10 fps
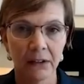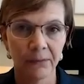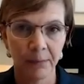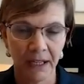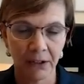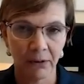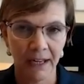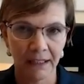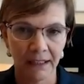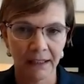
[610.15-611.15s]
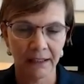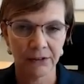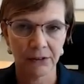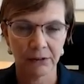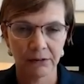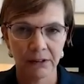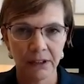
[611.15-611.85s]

of pancreatic cancer.